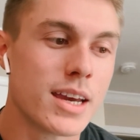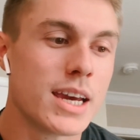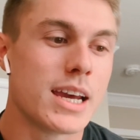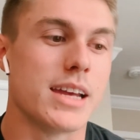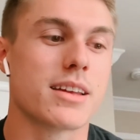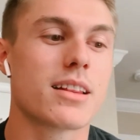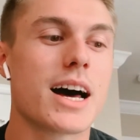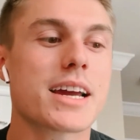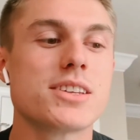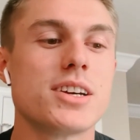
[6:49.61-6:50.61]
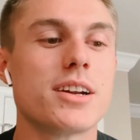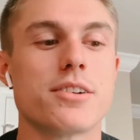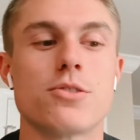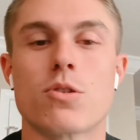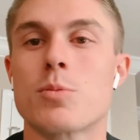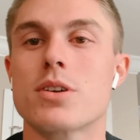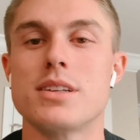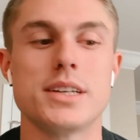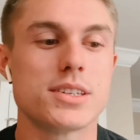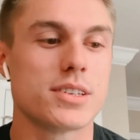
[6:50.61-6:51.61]
And the glycogen under normal
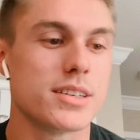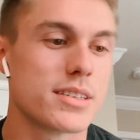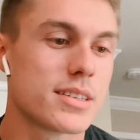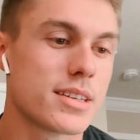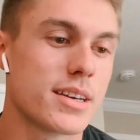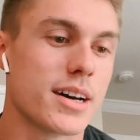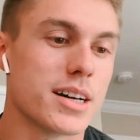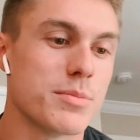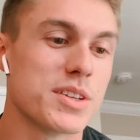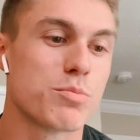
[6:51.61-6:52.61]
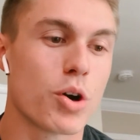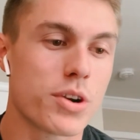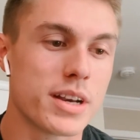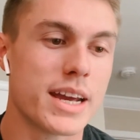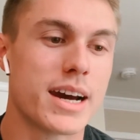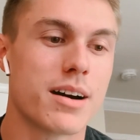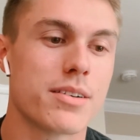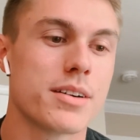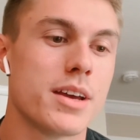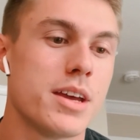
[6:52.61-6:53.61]
conditions is broken
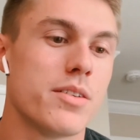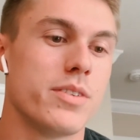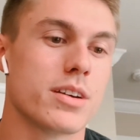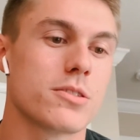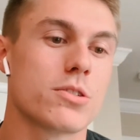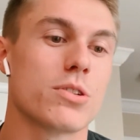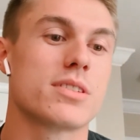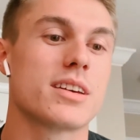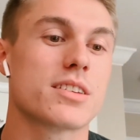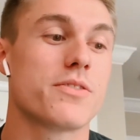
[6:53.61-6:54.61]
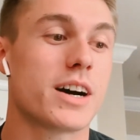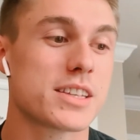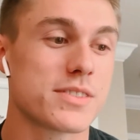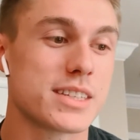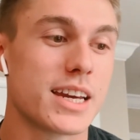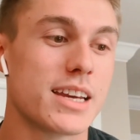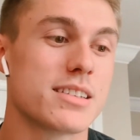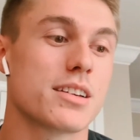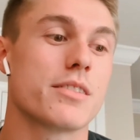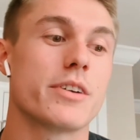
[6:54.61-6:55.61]
down via glucose 6-phosphatase
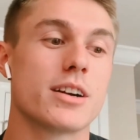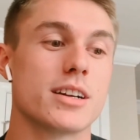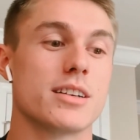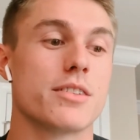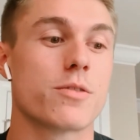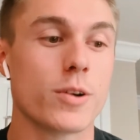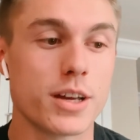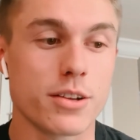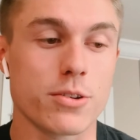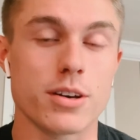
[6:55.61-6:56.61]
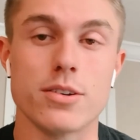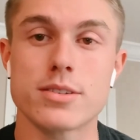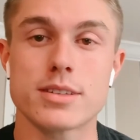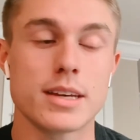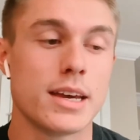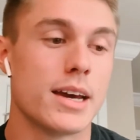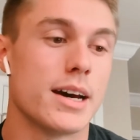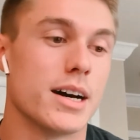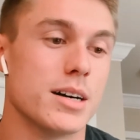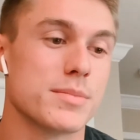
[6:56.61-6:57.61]
and converted into free glucose.
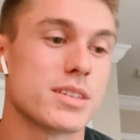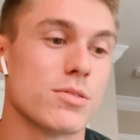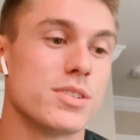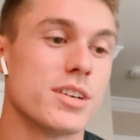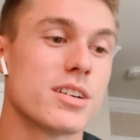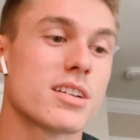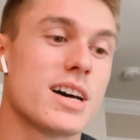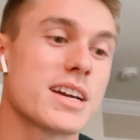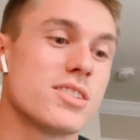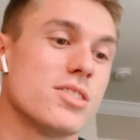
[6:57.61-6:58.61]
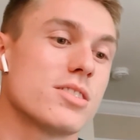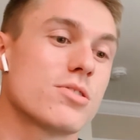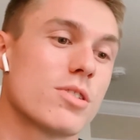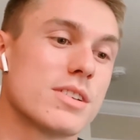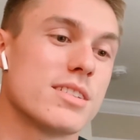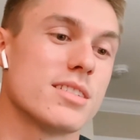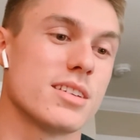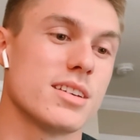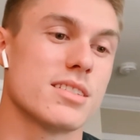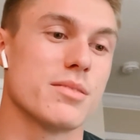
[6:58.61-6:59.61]
So during glycogen storage
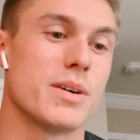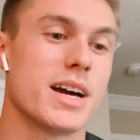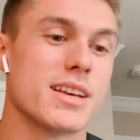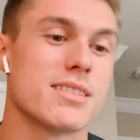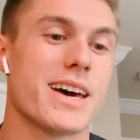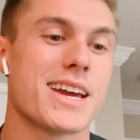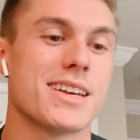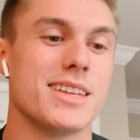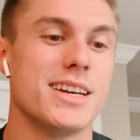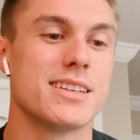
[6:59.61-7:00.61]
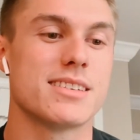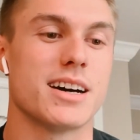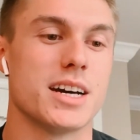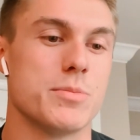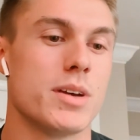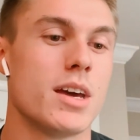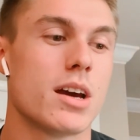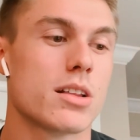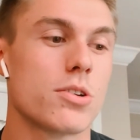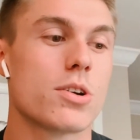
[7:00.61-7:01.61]
disease, the body is lacking the enzyme
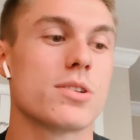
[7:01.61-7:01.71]
glucose